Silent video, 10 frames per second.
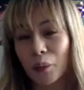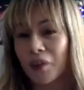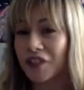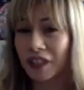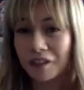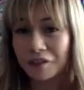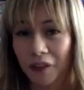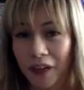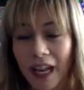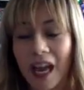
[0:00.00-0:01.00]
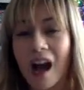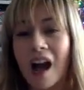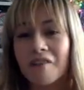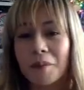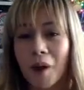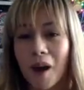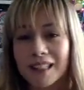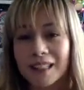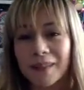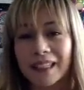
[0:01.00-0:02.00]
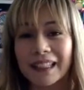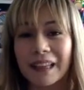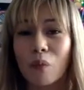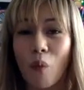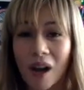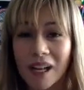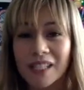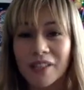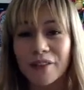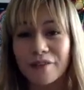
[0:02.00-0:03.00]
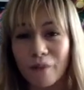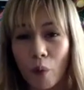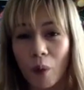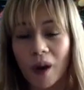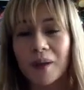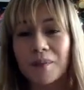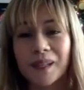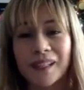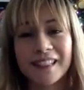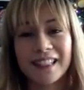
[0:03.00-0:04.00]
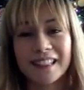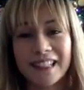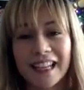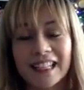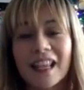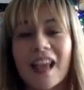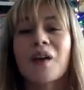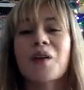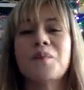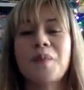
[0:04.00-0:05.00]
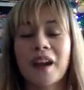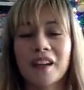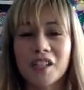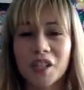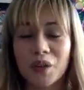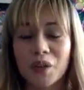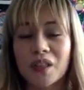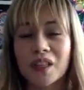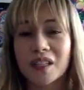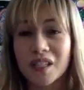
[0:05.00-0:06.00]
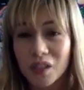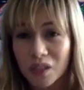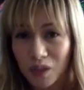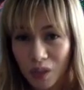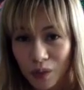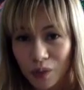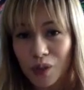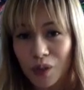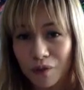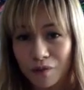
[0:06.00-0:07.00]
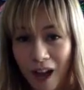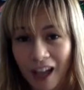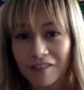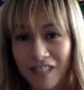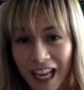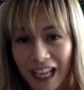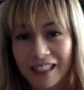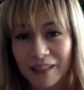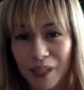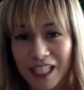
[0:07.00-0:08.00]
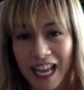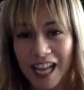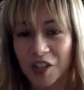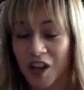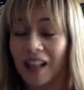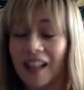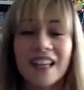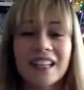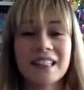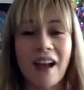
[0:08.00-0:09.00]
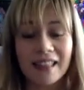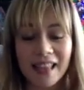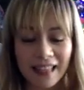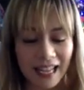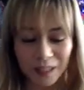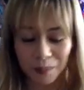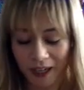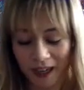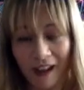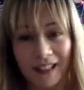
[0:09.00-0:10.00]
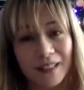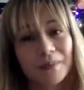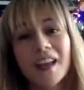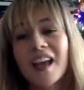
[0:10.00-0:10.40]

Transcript: with delivery of approximately 1 to 4 business days compared to the 2 to 5 days with DHL. So I think that's pretty awesome.